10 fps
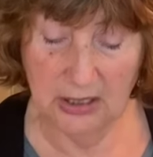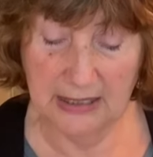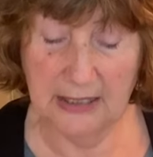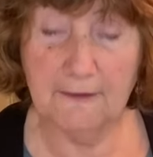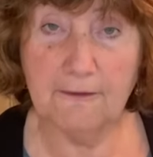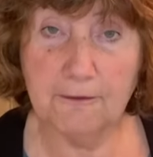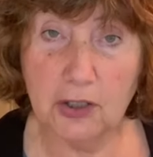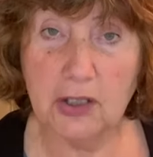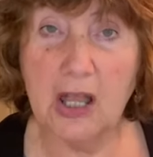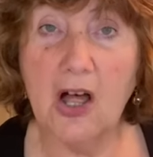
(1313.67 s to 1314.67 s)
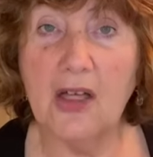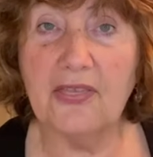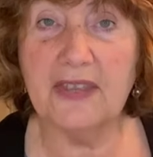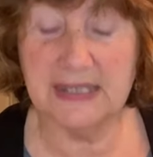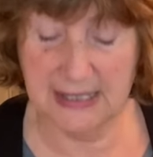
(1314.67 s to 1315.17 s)
in full
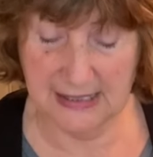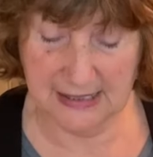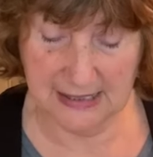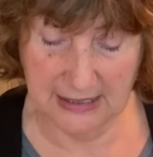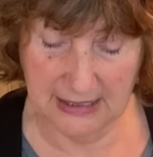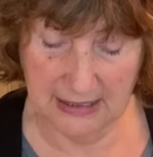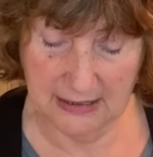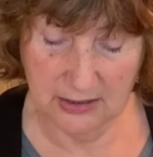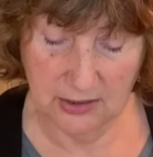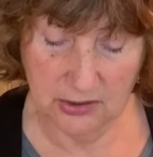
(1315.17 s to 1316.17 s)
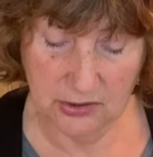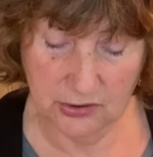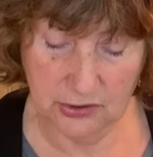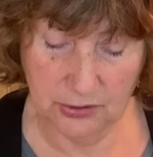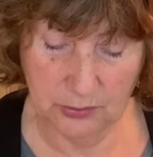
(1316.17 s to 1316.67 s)
authenticity,
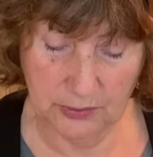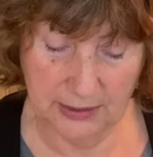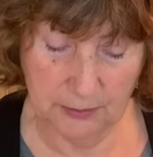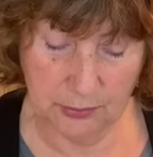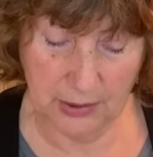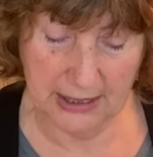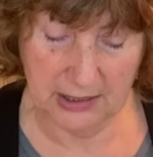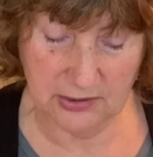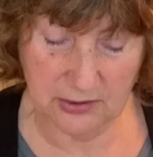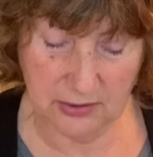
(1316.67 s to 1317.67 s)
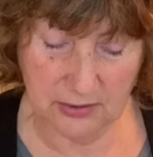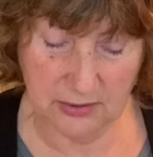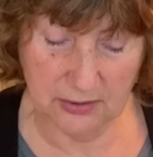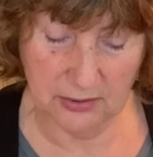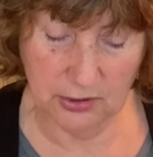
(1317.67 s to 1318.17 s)
to embrace
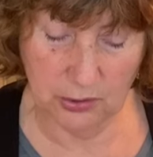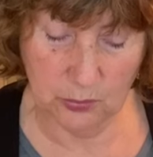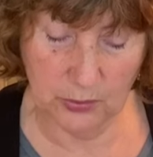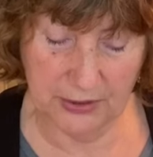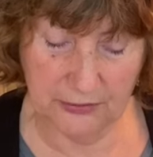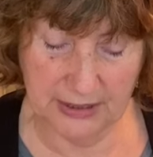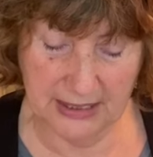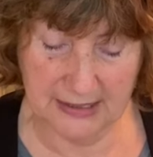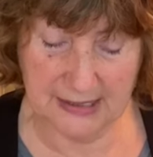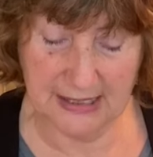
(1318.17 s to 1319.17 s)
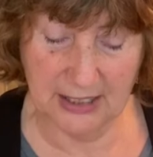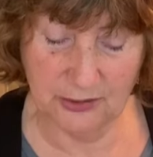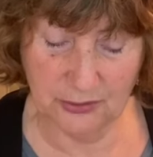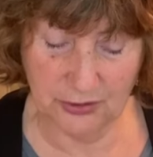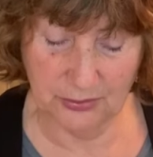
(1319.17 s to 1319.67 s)
your weirdness and
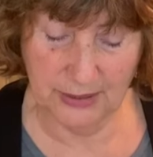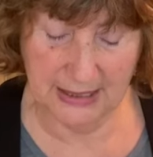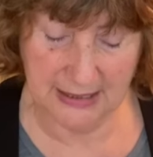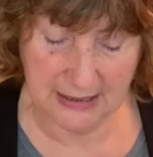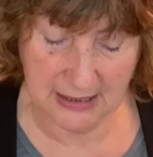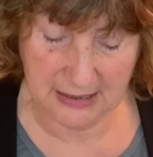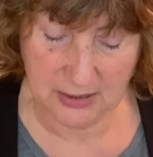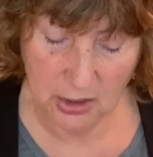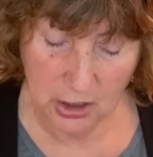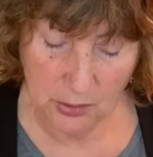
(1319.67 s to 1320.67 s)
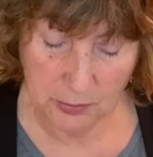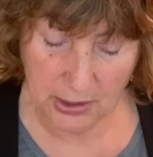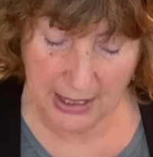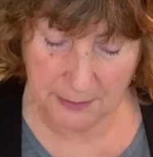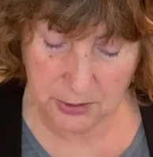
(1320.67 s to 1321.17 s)
your uniqueness.
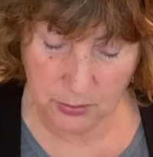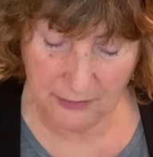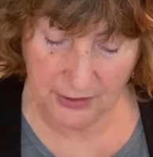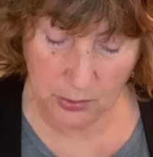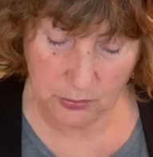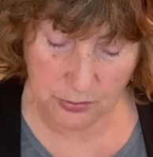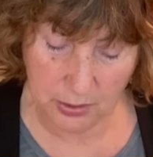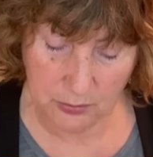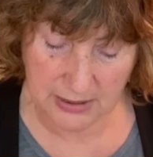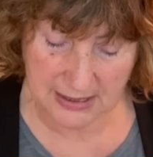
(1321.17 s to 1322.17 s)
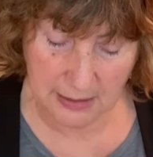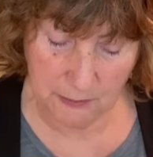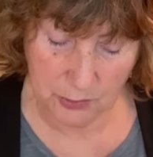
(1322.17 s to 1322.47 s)
Perhaps you have outgrown some